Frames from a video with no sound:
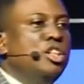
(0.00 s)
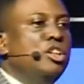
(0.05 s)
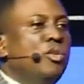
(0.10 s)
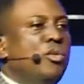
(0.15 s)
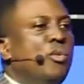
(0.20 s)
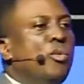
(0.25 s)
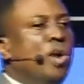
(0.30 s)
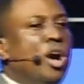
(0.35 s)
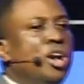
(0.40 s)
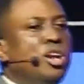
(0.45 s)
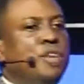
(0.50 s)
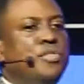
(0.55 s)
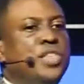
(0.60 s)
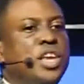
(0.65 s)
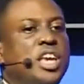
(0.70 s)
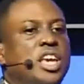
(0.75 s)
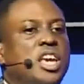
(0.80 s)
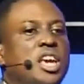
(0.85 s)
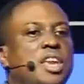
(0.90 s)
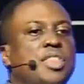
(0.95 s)
One of the
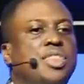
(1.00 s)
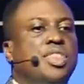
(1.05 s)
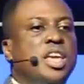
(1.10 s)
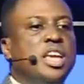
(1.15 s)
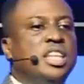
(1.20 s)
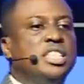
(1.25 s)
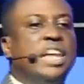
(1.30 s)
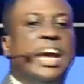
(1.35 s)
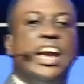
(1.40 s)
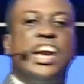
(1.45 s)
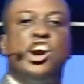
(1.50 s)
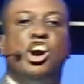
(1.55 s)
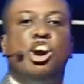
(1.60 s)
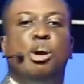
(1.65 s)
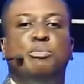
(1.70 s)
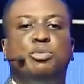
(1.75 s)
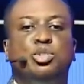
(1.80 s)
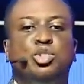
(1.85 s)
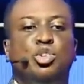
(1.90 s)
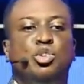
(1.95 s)
key things that
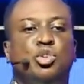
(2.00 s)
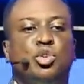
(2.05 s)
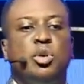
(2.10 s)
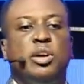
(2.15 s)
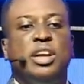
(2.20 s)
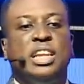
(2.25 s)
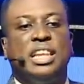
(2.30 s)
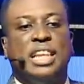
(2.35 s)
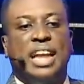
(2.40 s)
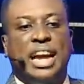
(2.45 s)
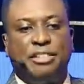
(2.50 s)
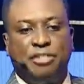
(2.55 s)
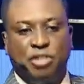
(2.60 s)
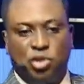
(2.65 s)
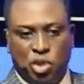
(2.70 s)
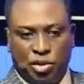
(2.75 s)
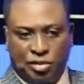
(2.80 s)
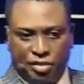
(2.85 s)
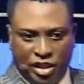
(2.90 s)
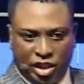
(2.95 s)
helps you grow in life
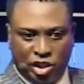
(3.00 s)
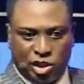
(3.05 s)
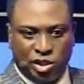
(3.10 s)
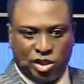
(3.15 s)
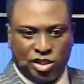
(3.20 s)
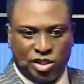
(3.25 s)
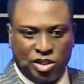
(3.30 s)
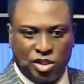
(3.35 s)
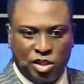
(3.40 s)
is reflection.